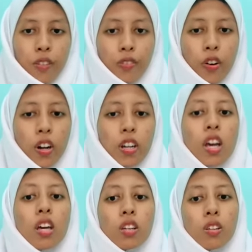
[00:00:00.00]
4.
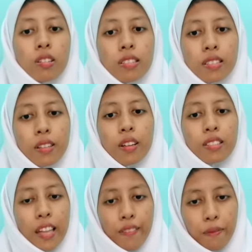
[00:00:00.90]
Use
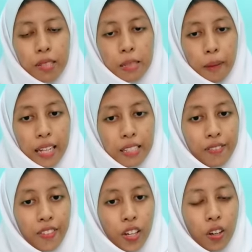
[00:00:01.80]

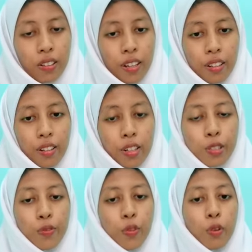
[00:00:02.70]
specific
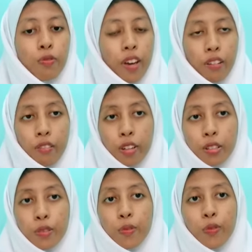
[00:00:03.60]
containers for
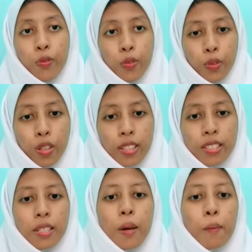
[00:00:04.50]
various food
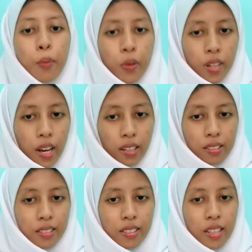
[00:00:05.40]
products.
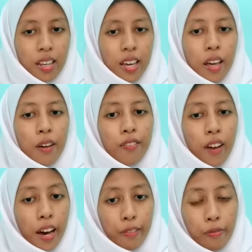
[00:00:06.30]

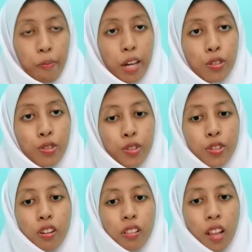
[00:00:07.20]
5. Make sure
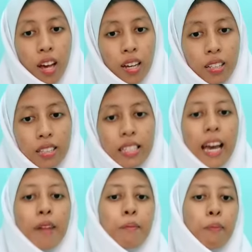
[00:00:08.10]
cloths
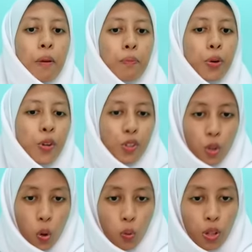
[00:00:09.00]
and paper
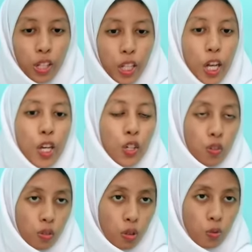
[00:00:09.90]
towels
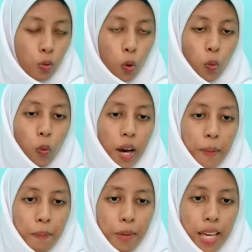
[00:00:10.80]
used for
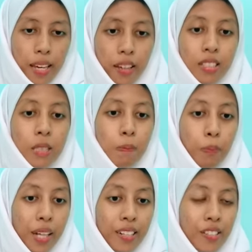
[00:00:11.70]
wiping
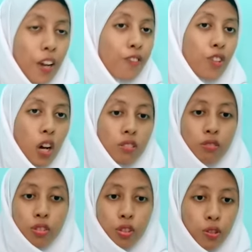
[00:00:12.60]
spills are not
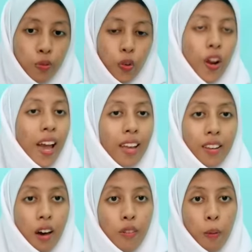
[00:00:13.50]
used for any
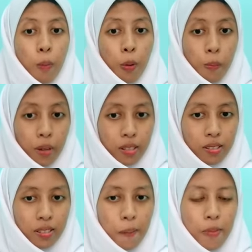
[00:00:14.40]
other purpose.